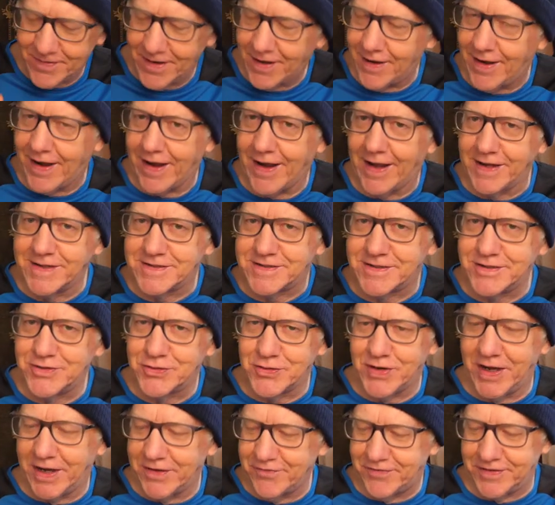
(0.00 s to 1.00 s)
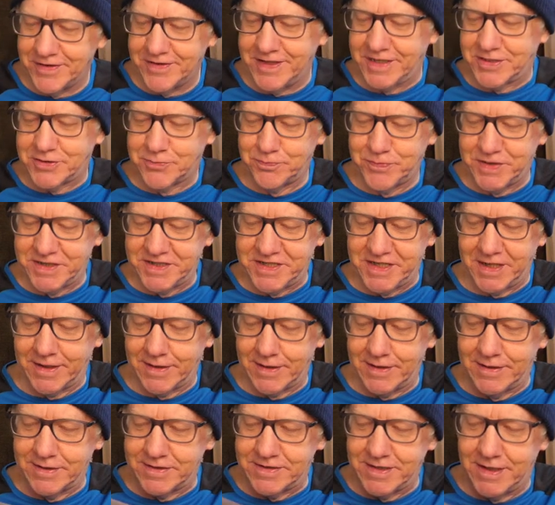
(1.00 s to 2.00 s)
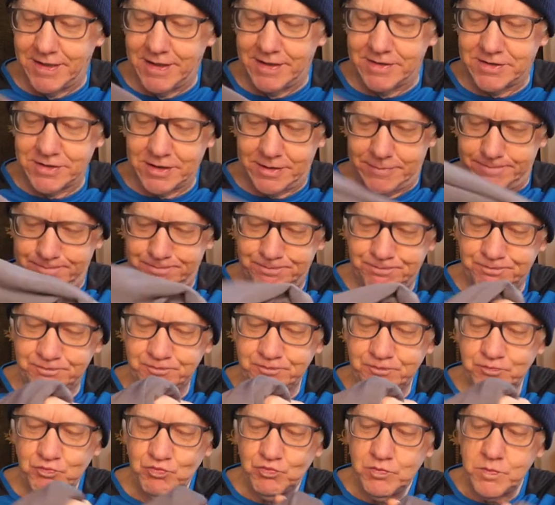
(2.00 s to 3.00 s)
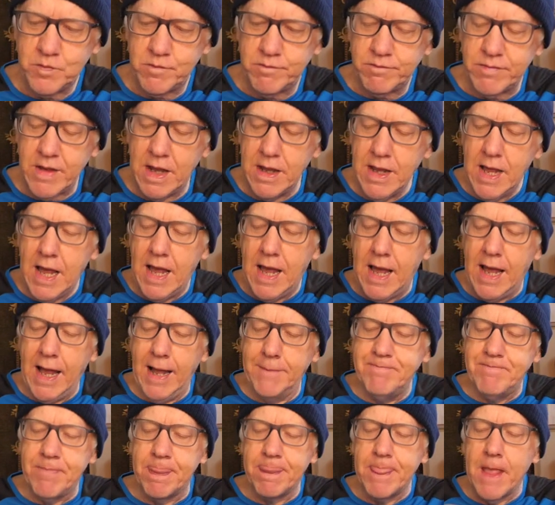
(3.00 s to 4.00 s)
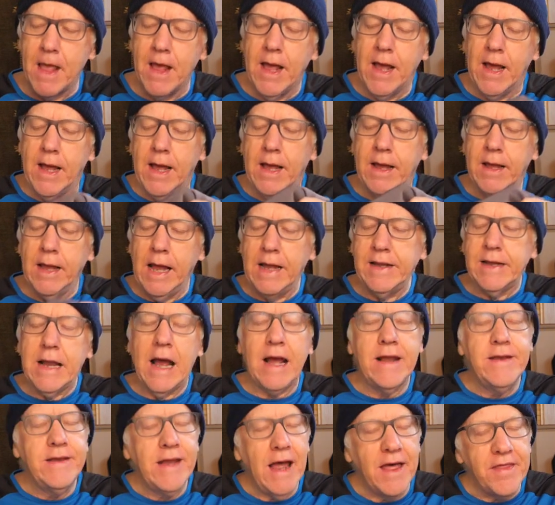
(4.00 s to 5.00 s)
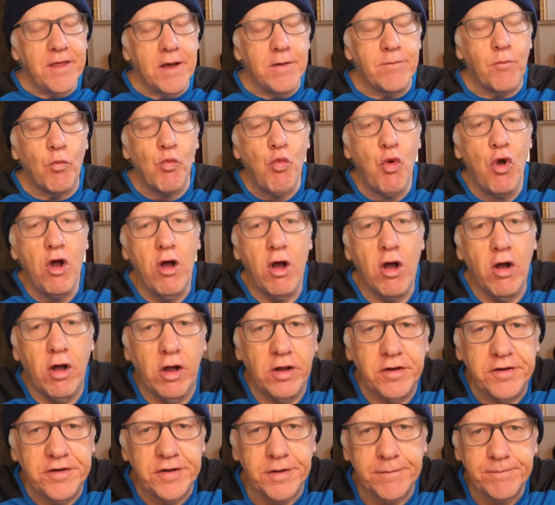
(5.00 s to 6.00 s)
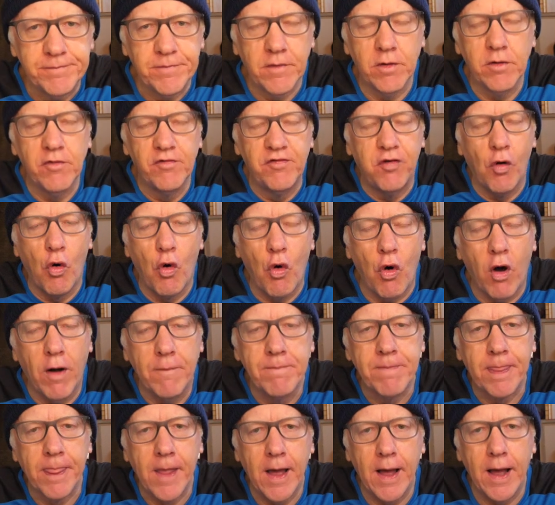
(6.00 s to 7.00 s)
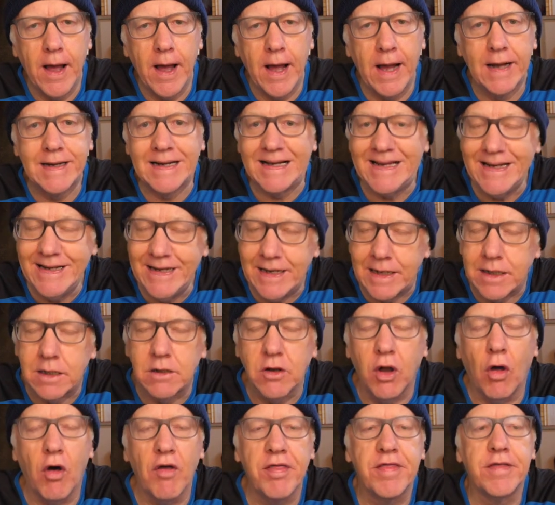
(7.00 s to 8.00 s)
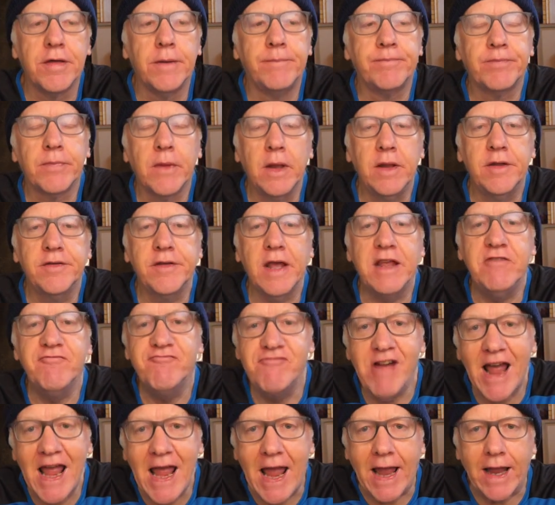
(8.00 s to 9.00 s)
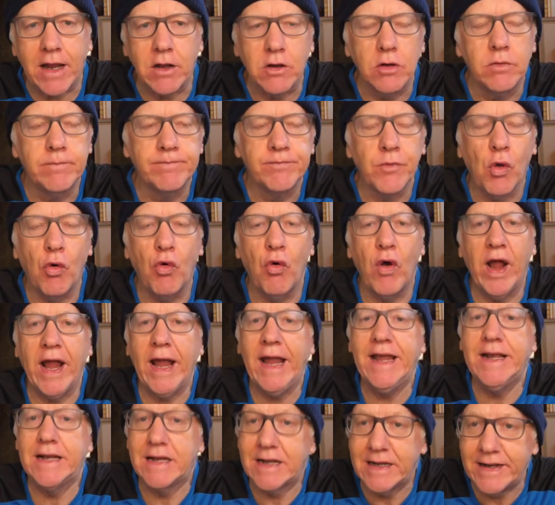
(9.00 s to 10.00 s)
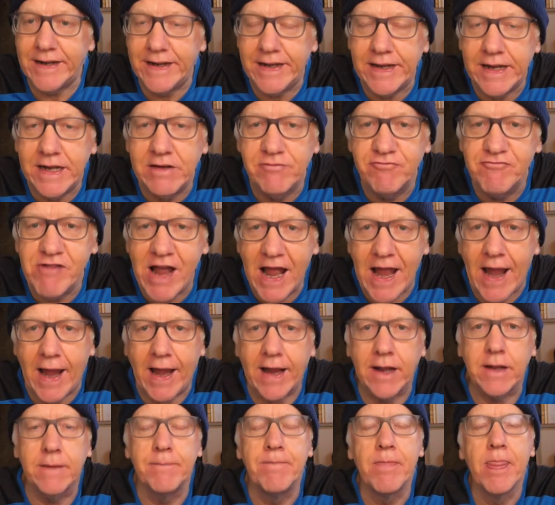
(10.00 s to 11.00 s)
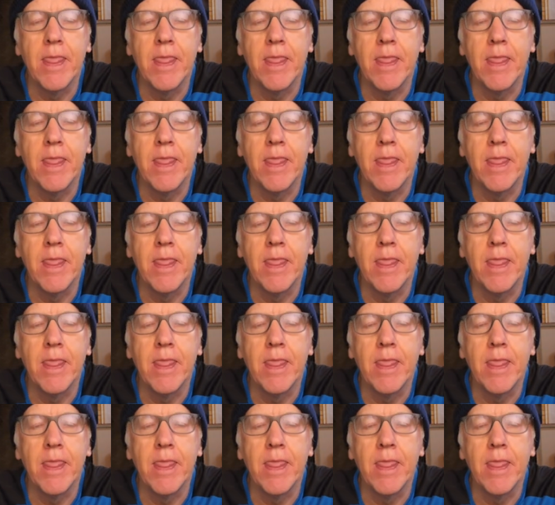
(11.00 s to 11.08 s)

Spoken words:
I hasten to add, for this particular task. And another word for a cleaning cloth is a rag, or a cleaning rag.